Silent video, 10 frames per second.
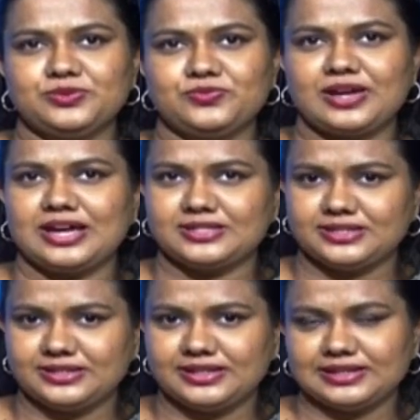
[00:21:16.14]
of
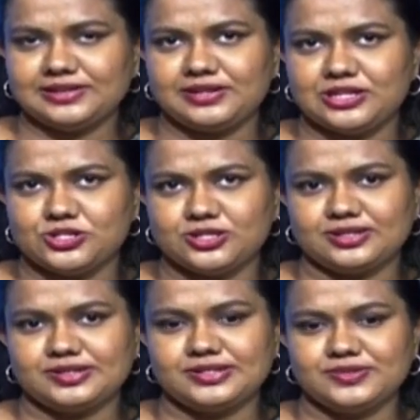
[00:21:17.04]
asset
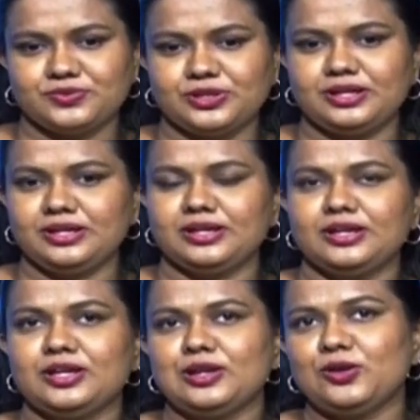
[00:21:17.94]
declarations, for the
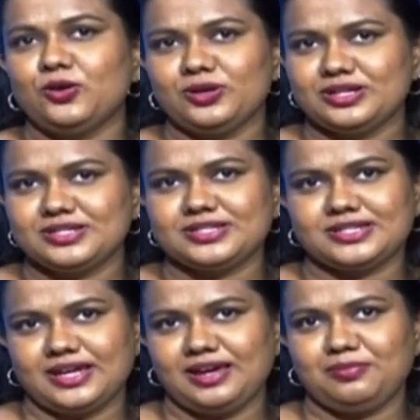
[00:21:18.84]
longest
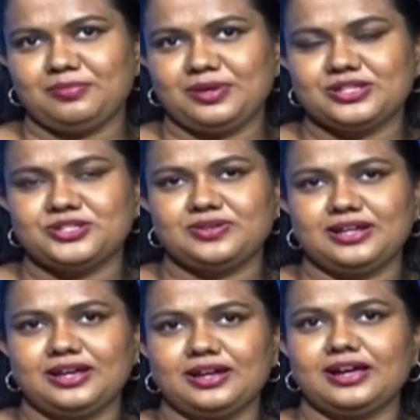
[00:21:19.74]
time in Sri
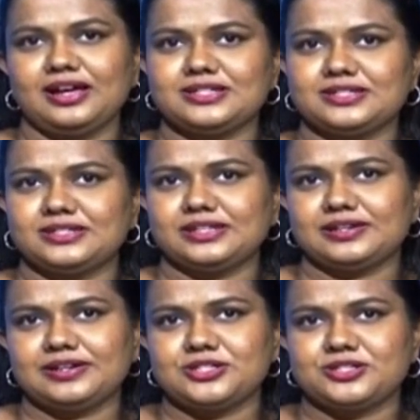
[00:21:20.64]
Lanka, asset
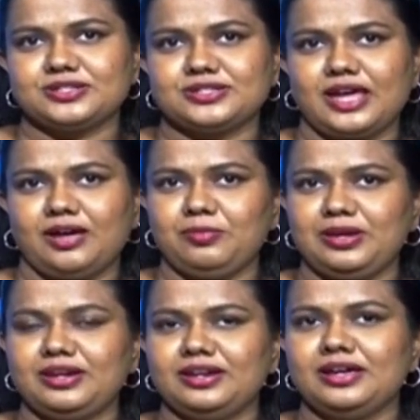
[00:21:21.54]
declarations have
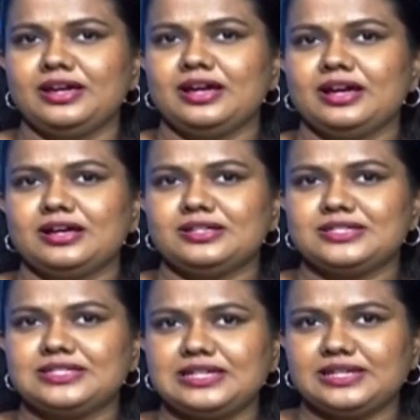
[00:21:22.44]
been a
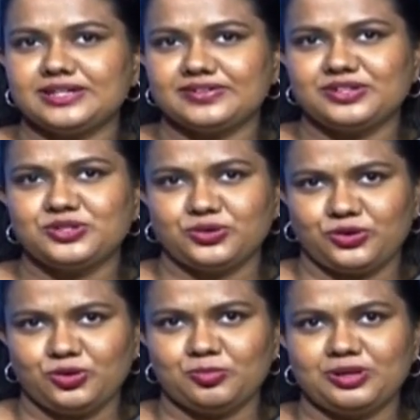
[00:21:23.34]
secret
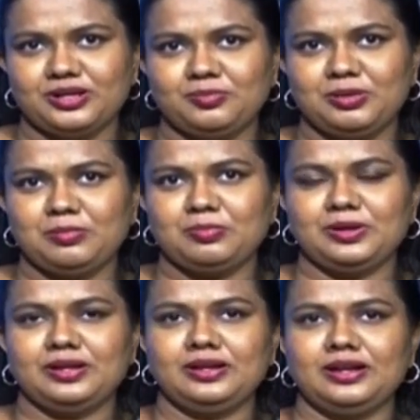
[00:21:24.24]
document.
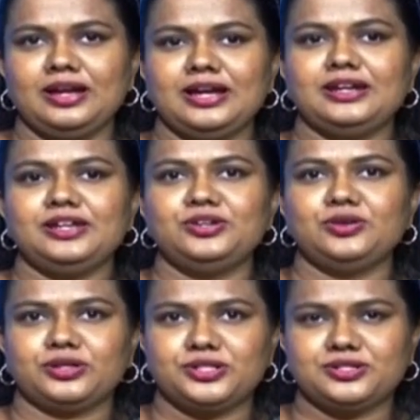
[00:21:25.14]
People did
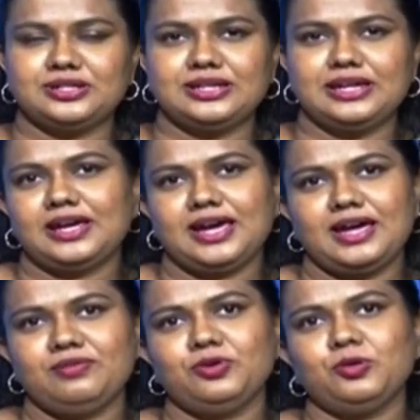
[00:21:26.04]
not really
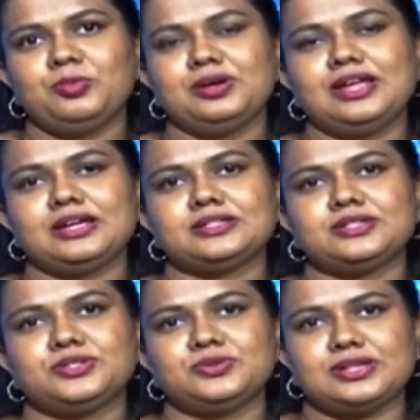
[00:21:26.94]
have open
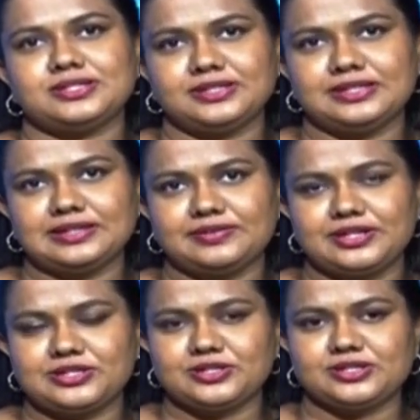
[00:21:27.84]
access to asset
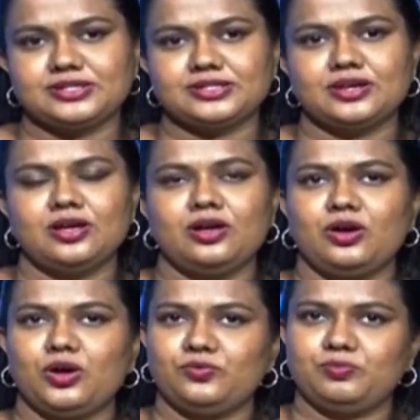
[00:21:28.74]
declarations
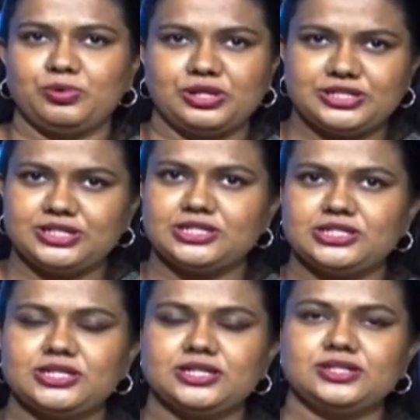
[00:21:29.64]
of
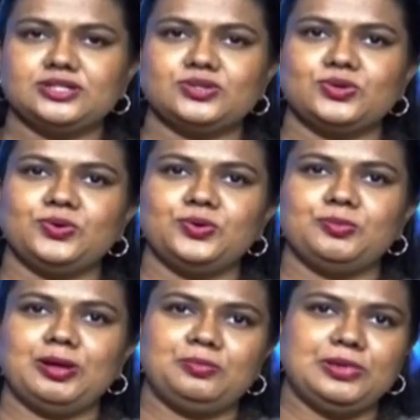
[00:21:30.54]
politicians or
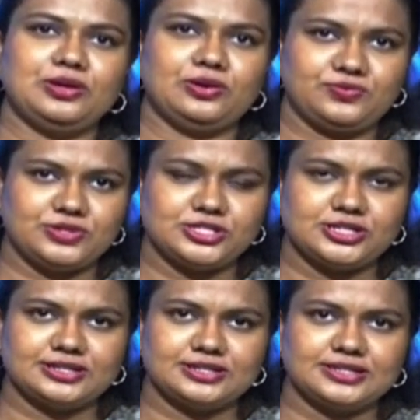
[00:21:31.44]
public
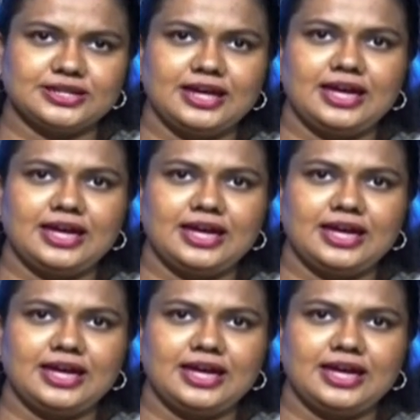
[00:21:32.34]
officials.